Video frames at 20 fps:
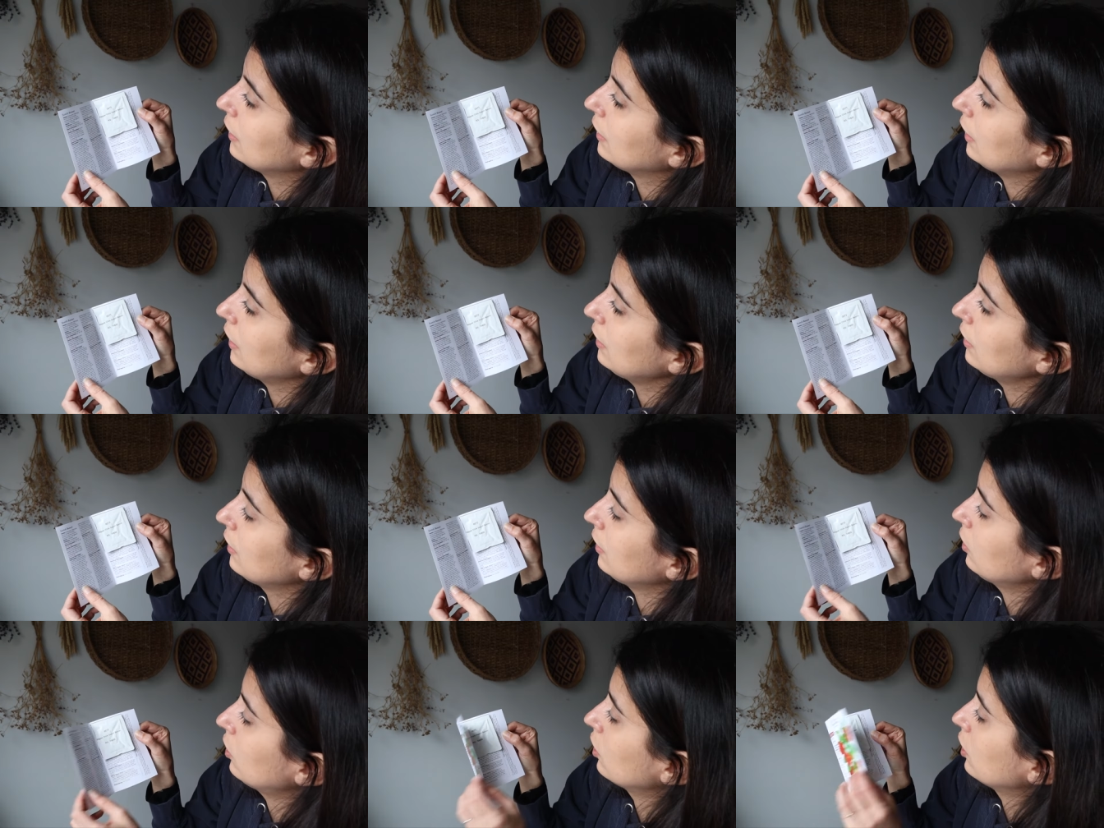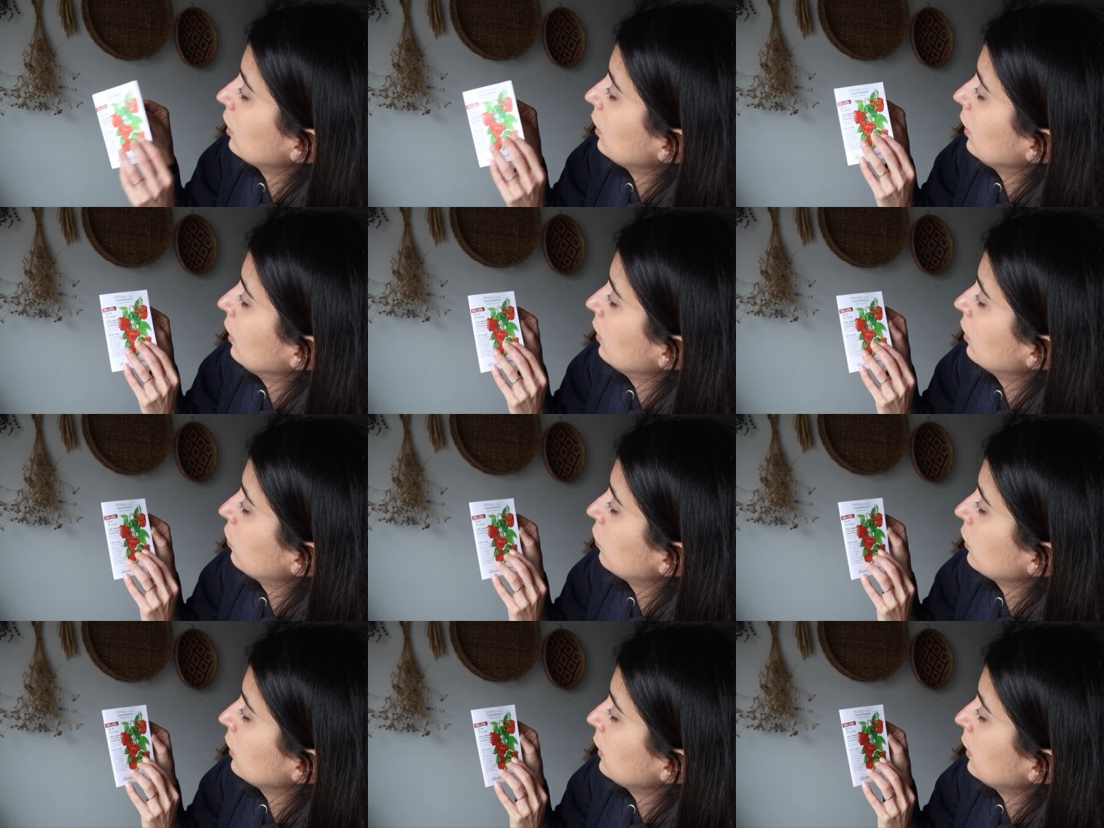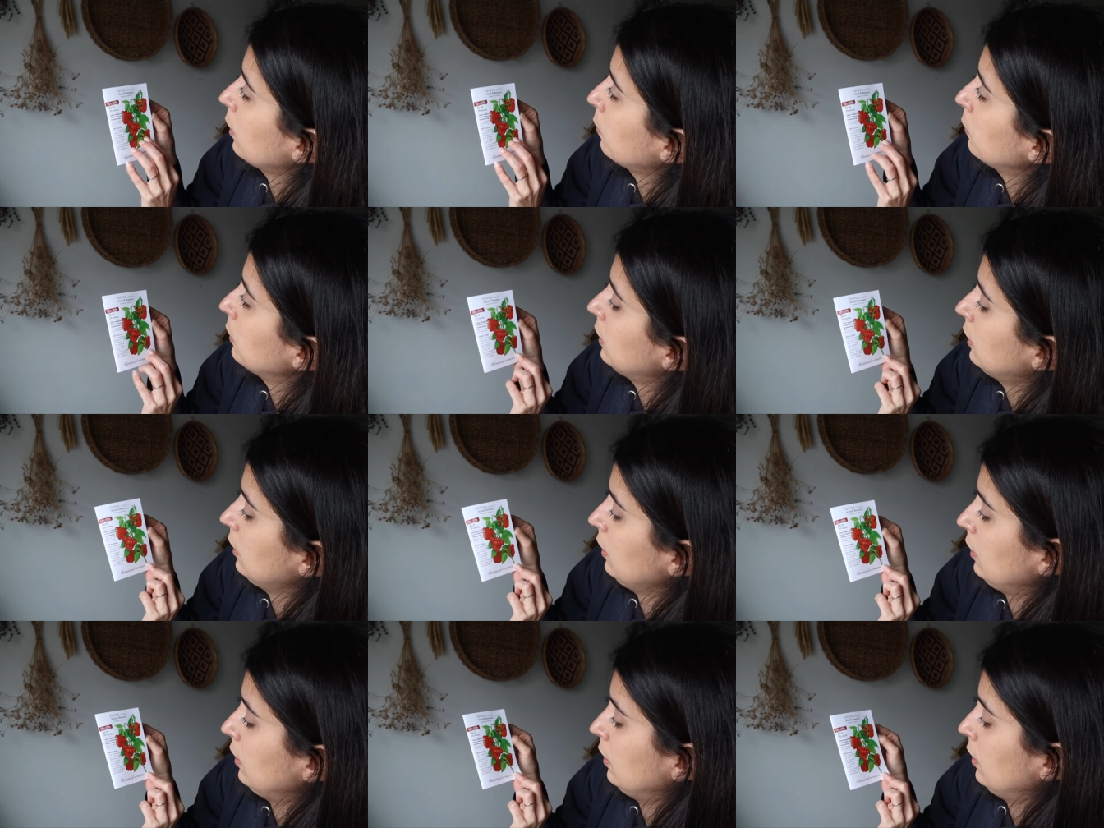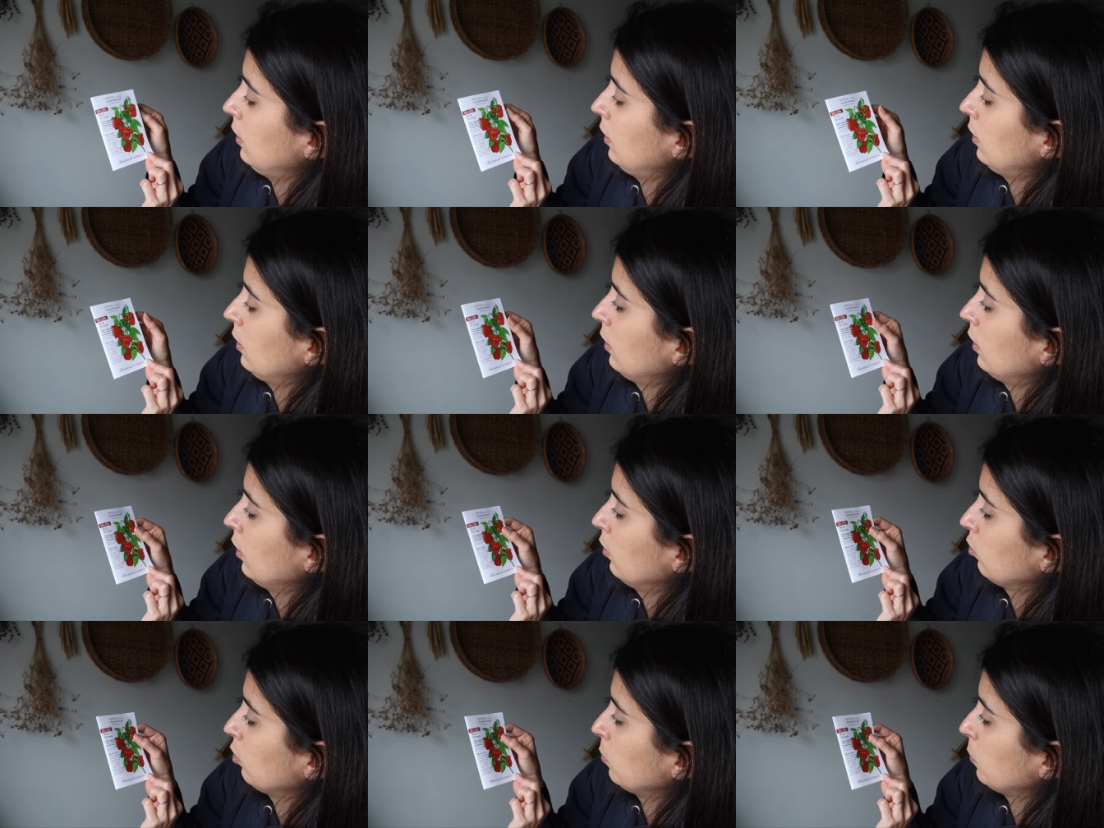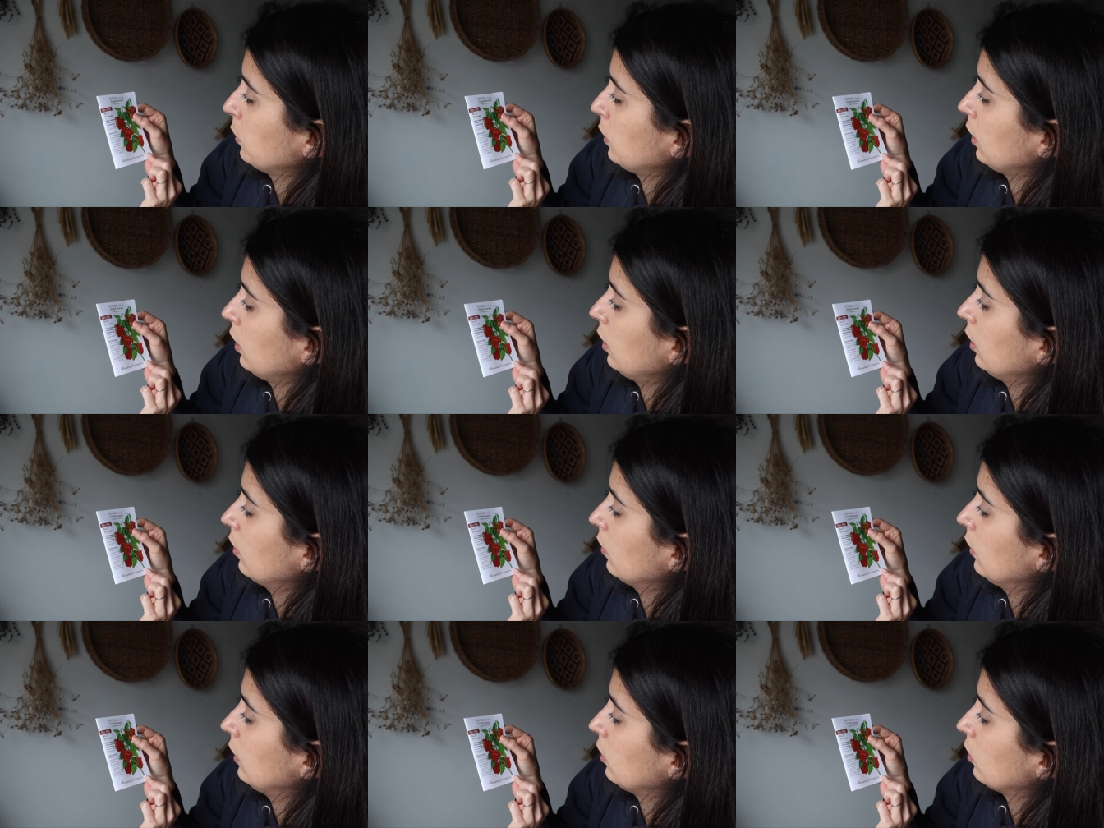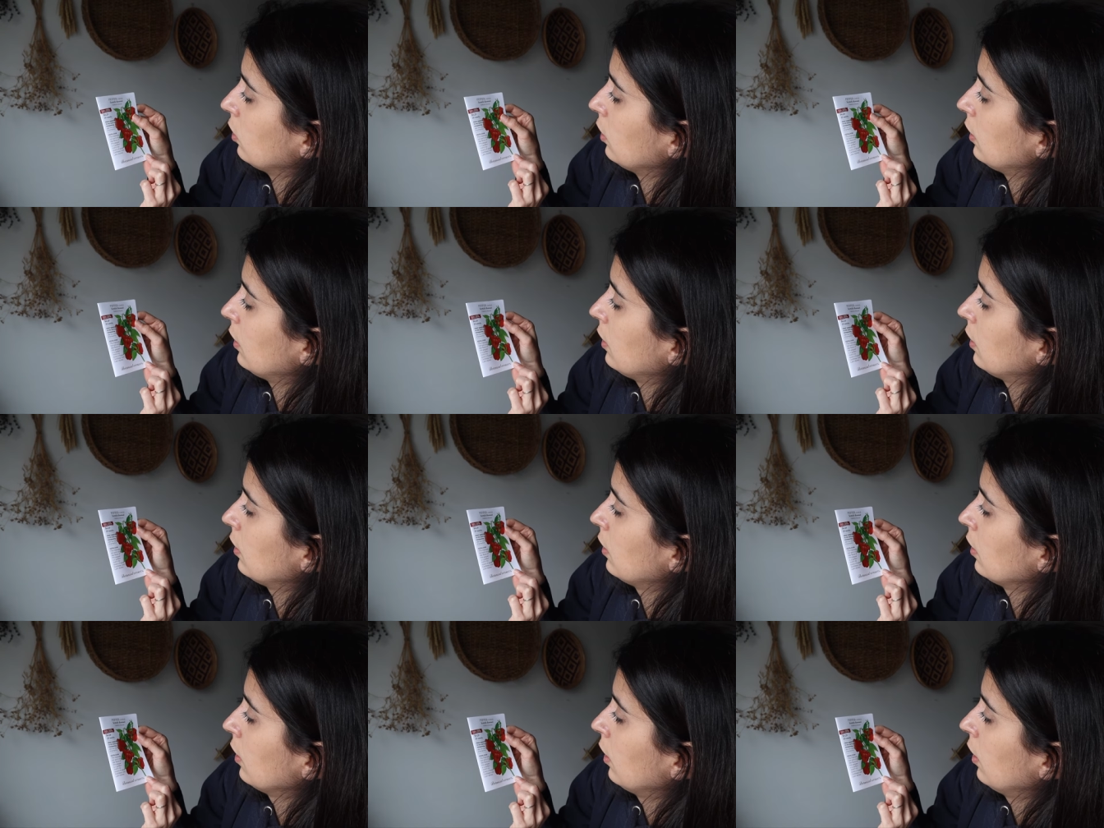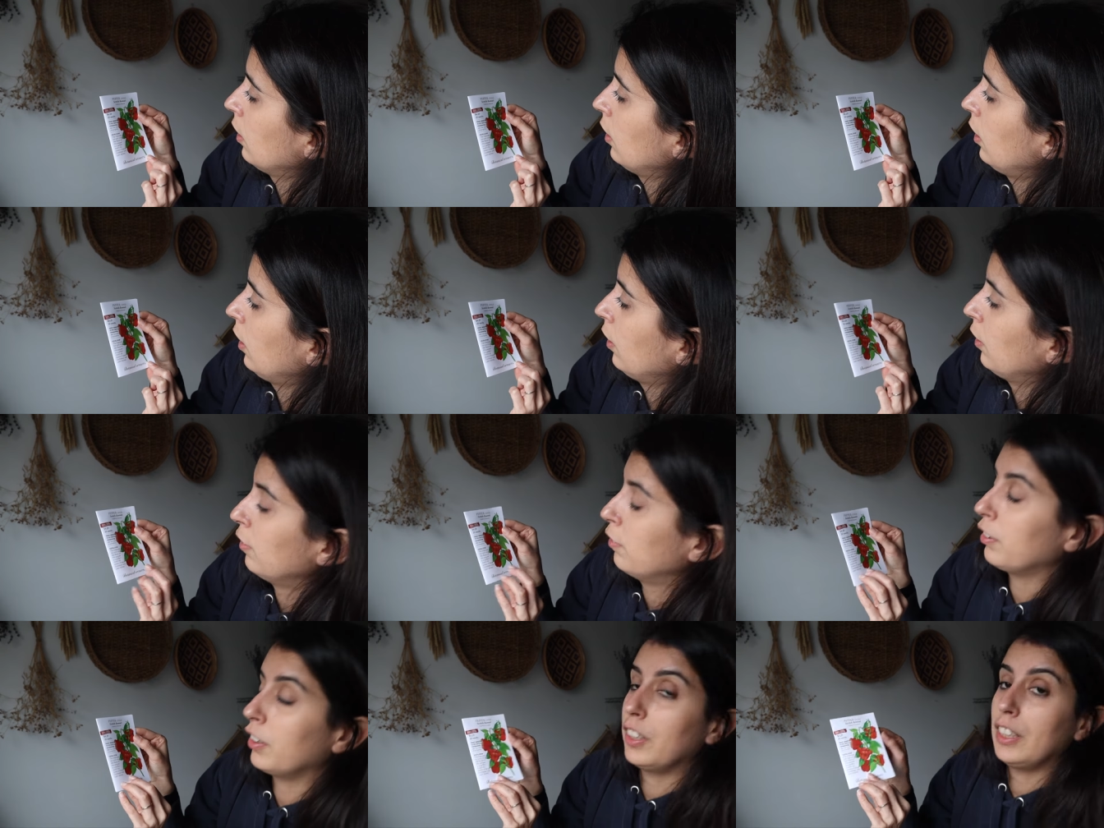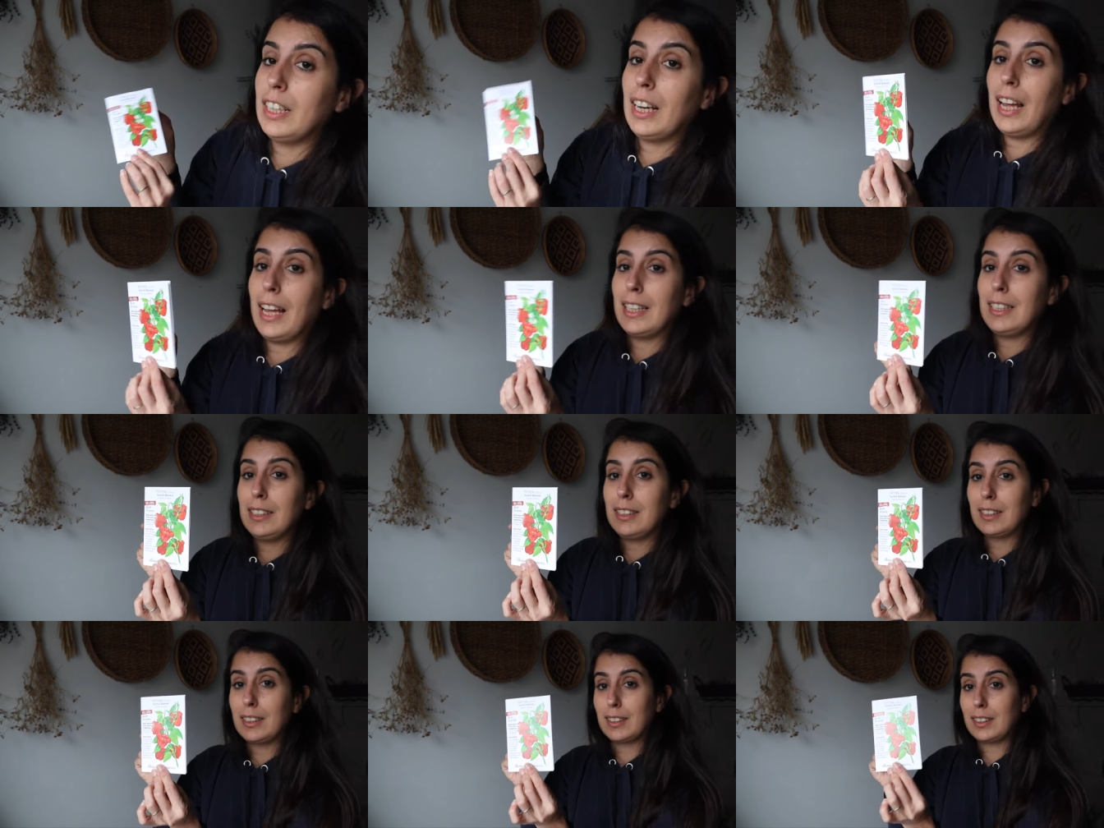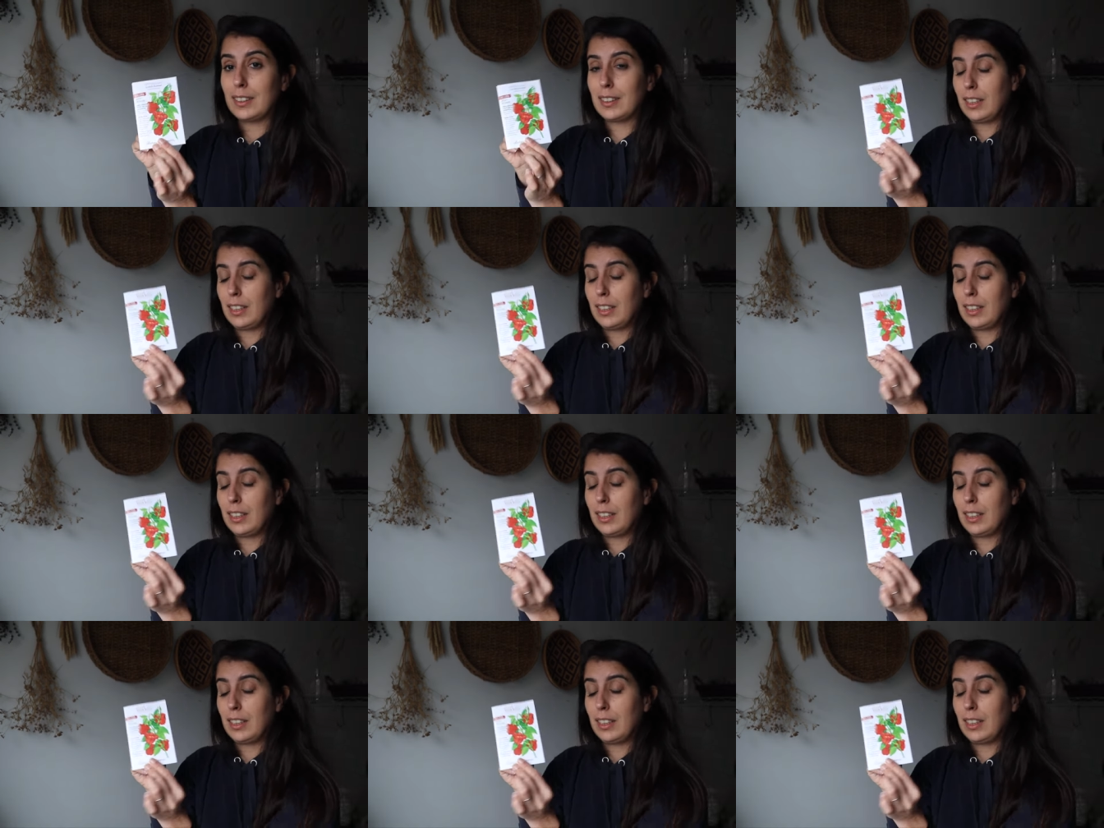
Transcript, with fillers: That's interesting. This first time I see this from Botanical Interests. Very nice.